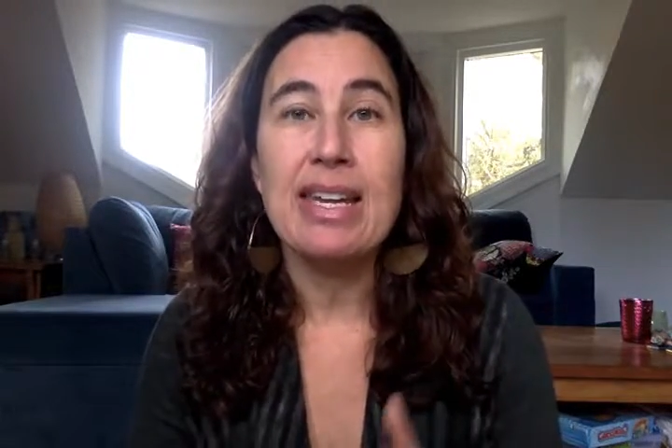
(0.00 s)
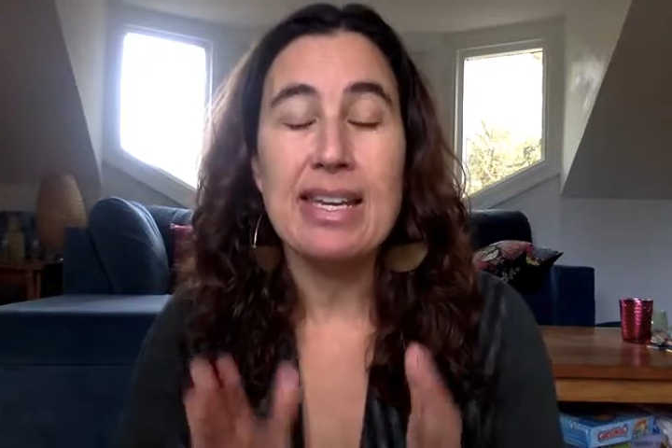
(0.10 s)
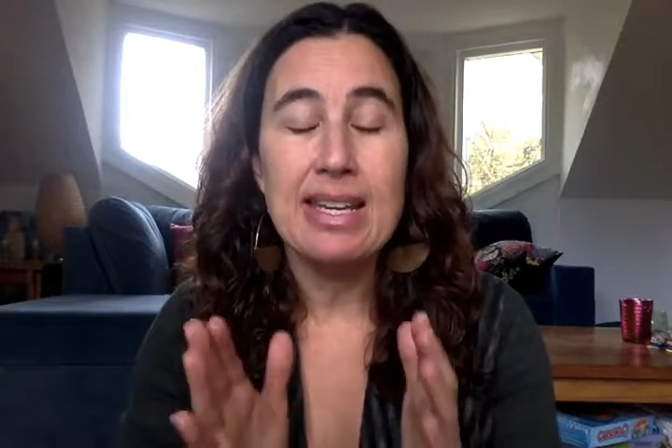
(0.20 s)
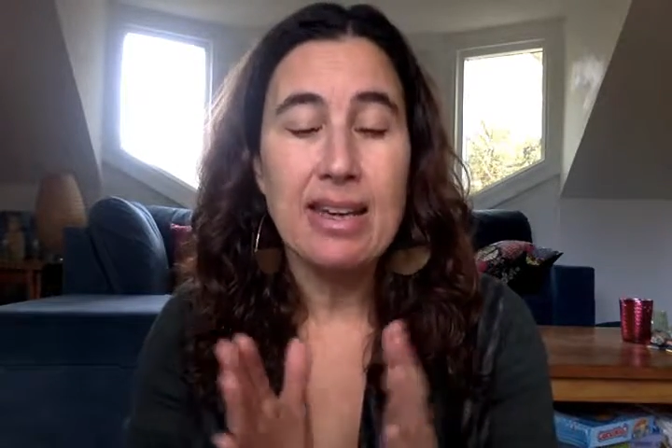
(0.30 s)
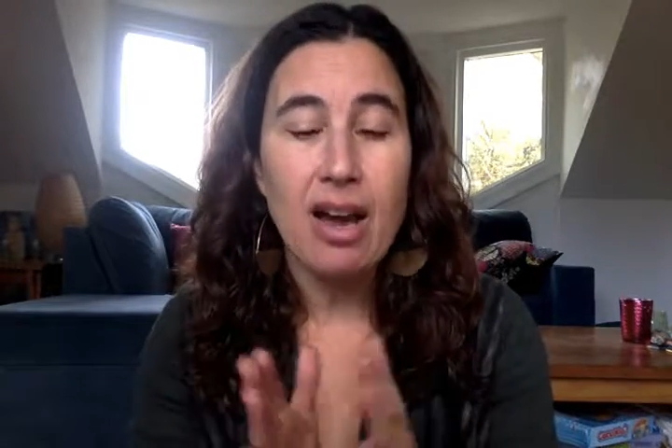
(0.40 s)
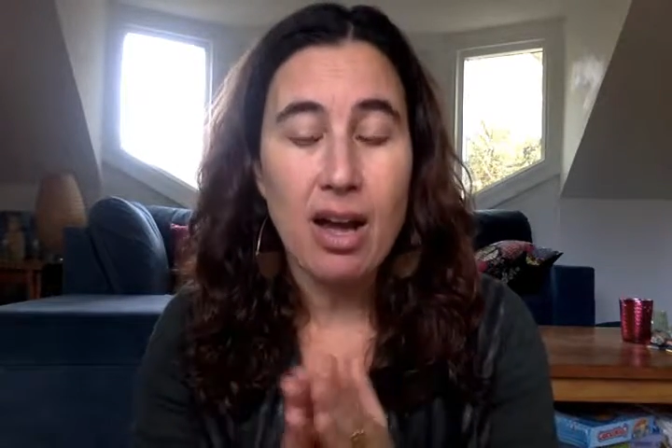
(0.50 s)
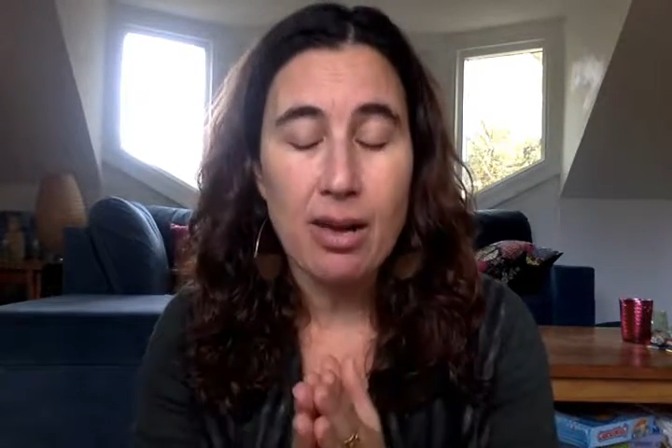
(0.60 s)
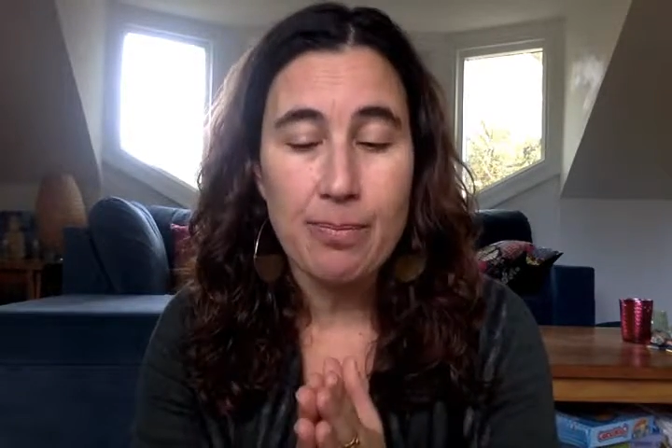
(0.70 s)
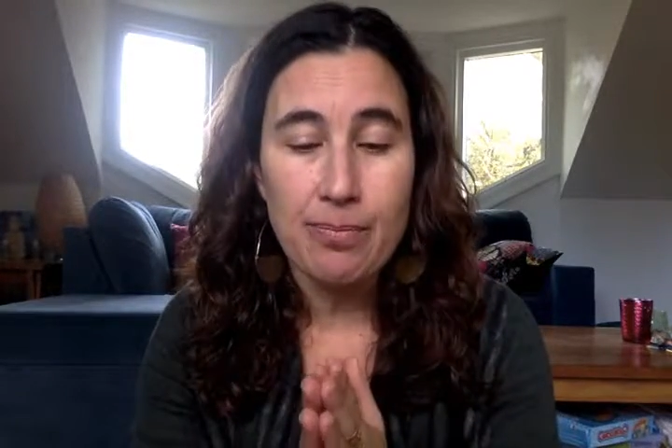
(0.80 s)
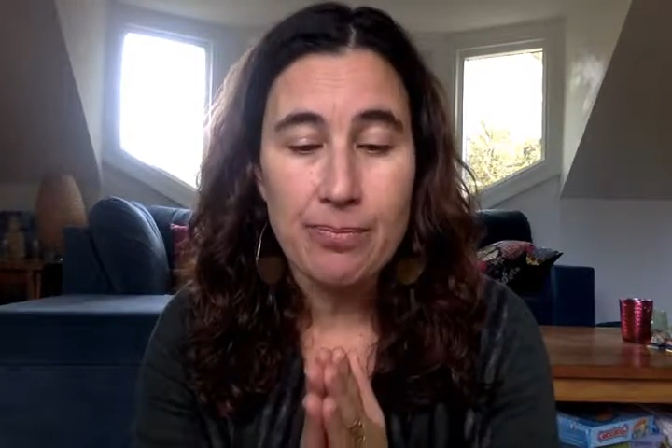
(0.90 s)
In,
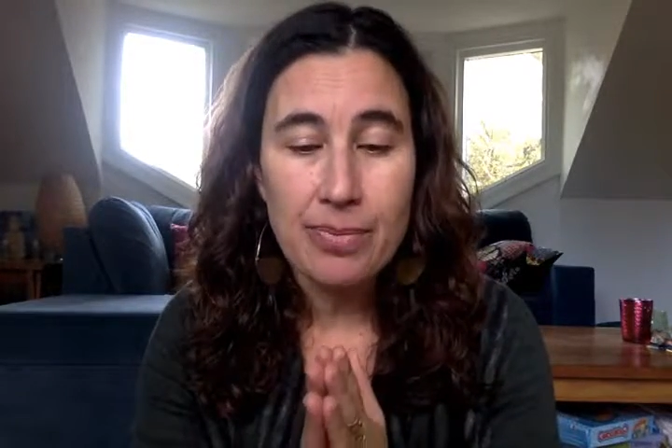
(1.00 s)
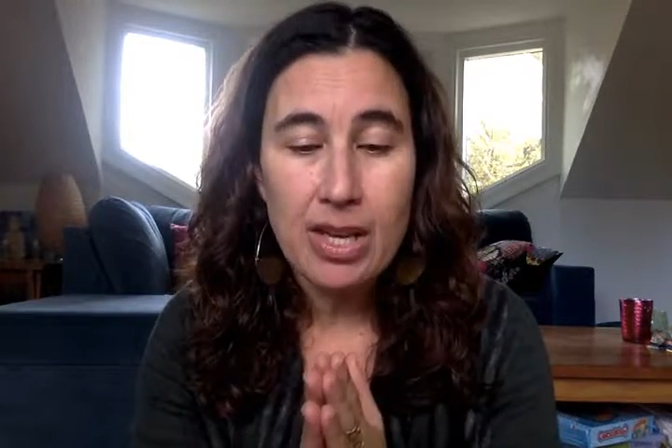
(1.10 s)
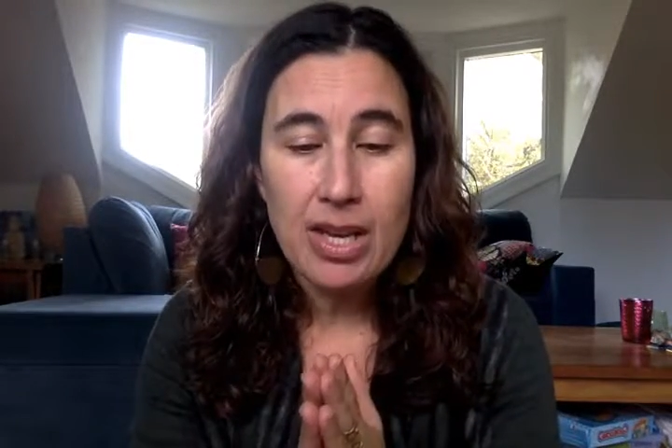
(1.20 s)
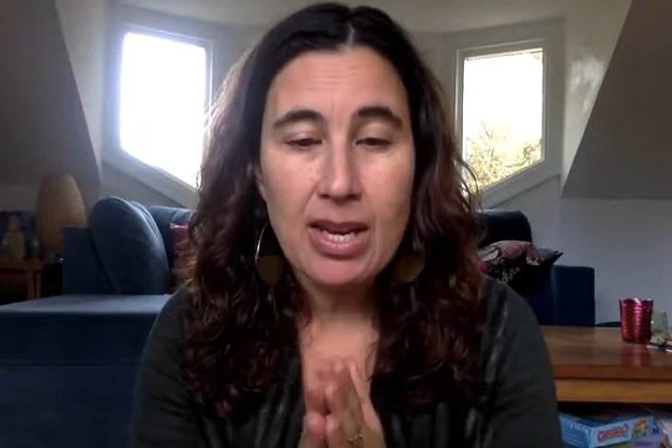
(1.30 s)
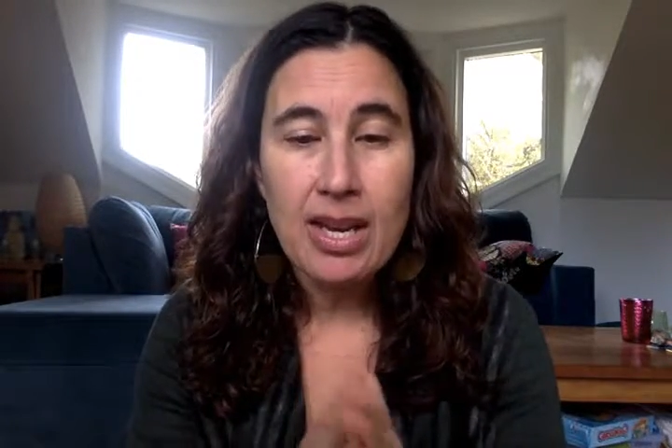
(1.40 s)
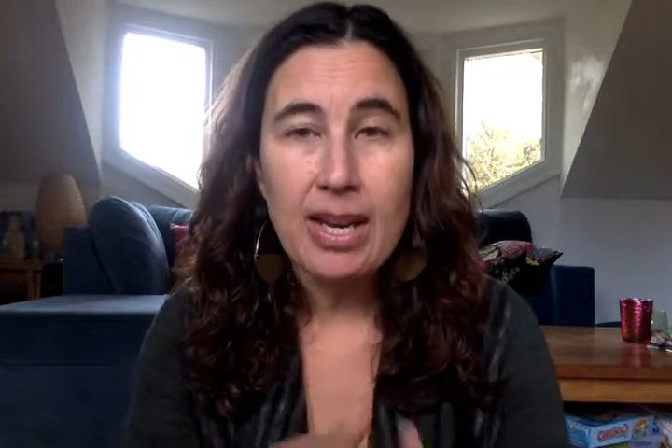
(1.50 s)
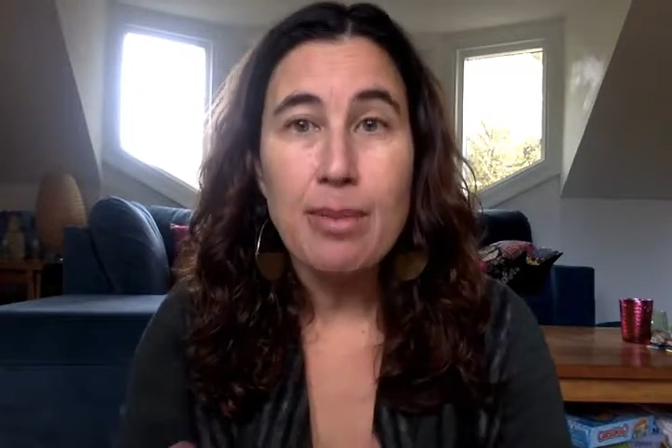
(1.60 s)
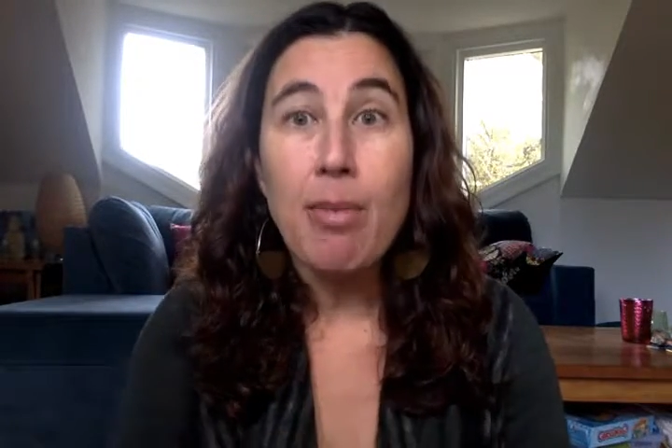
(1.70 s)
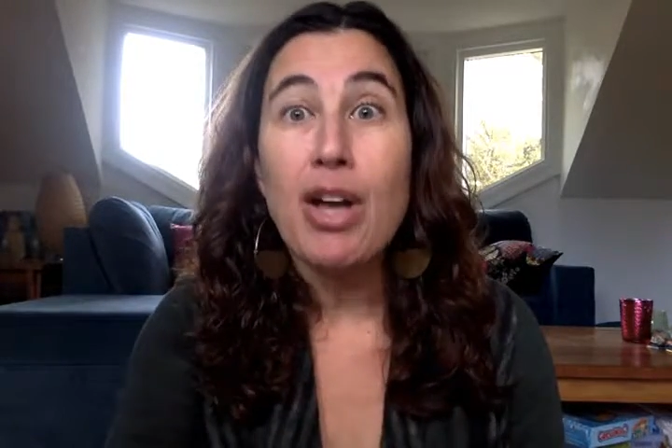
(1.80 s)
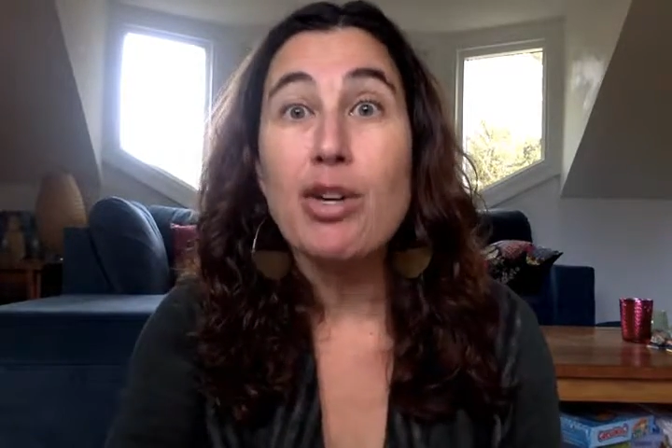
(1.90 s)
um,
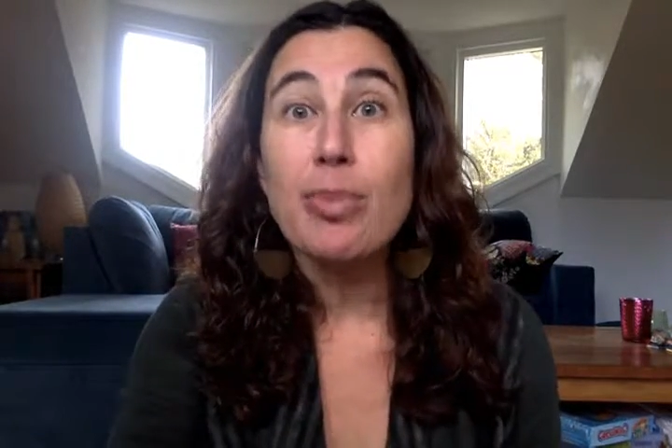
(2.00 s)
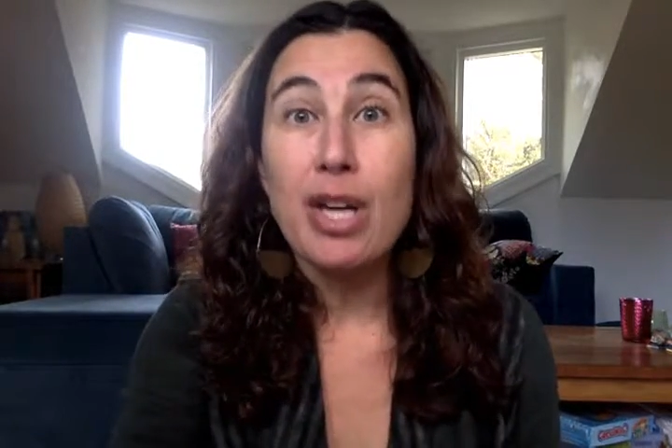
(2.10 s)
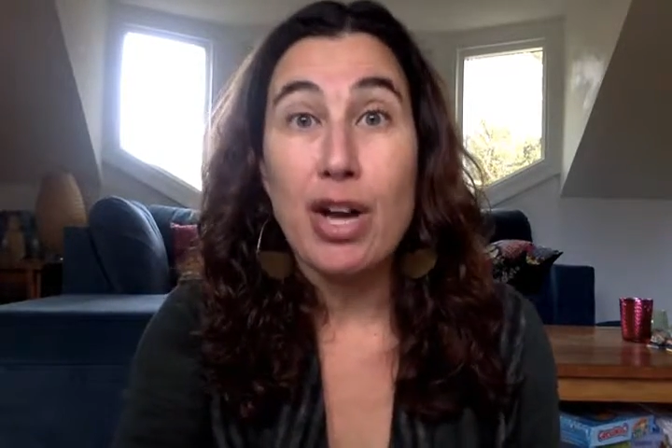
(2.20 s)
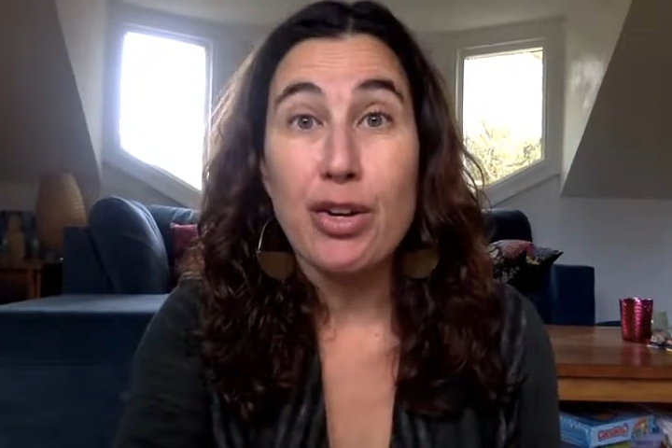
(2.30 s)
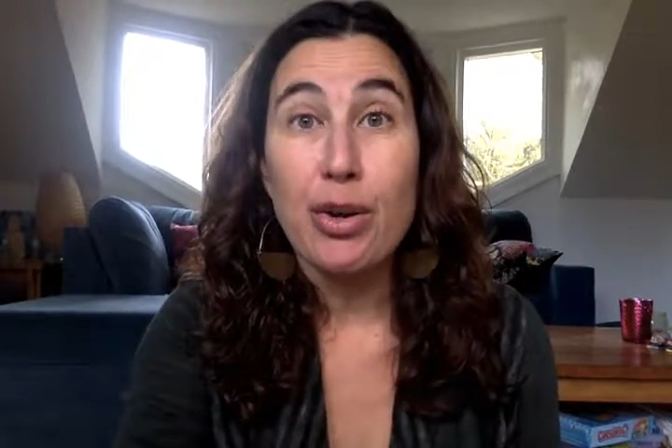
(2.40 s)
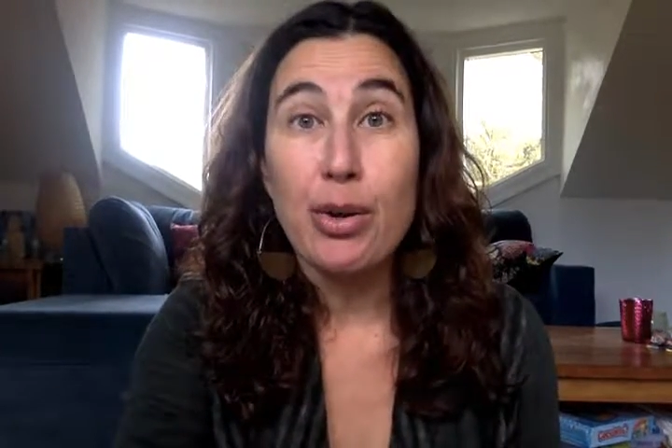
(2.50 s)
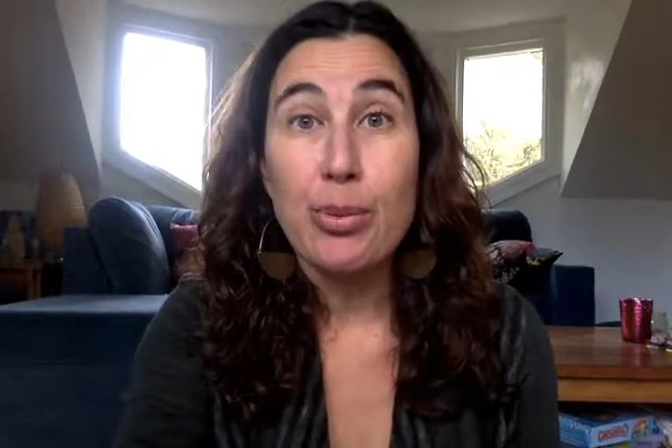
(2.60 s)
in Mondo Beyondo,